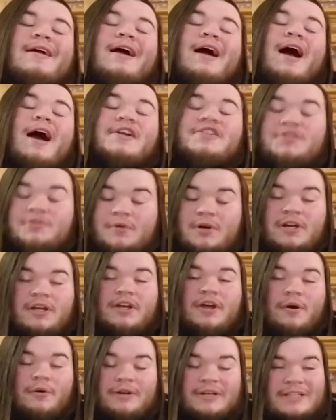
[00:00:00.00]
I do
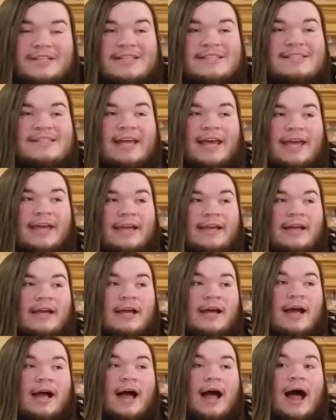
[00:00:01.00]
want to go into this
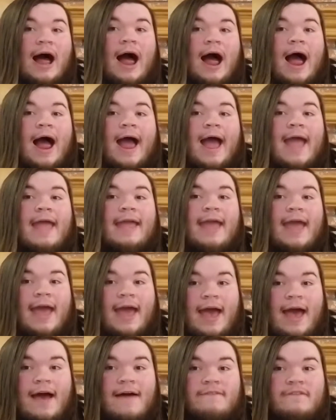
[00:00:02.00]
saying, I
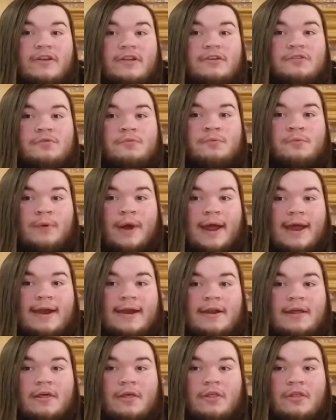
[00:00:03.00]
haven't
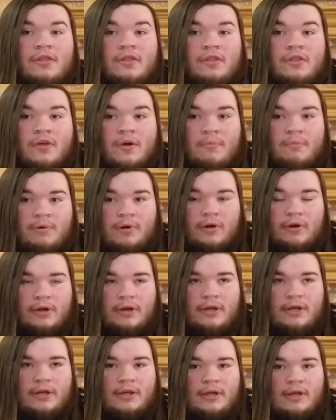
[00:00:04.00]
read the
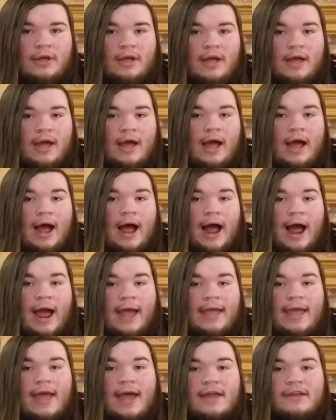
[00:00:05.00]
book.
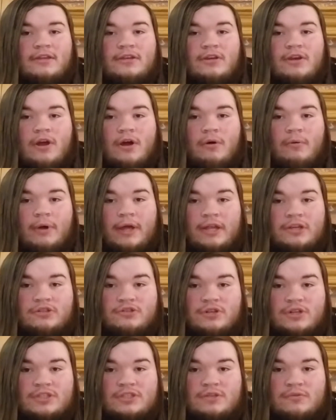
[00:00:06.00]
I had no
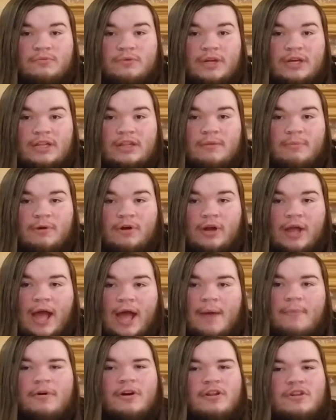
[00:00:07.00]
interest in reading the book.
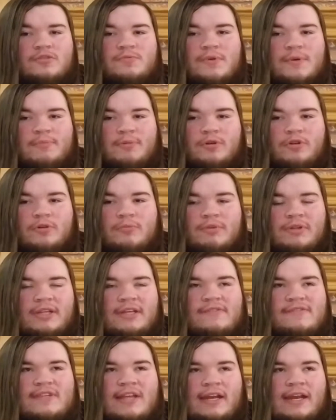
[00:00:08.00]
I'm one of those people who
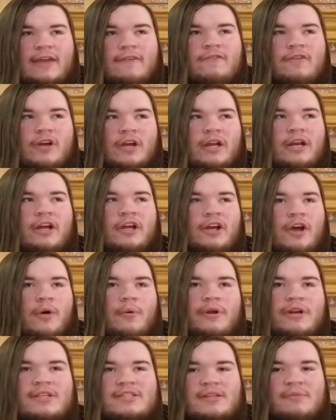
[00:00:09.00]
believes that if you're going to
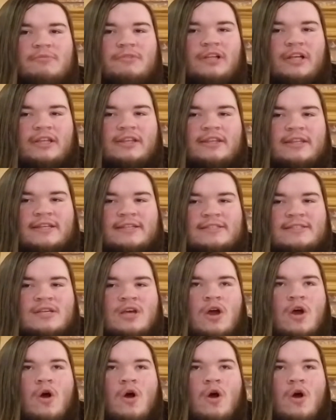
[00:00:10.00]
go into something like this,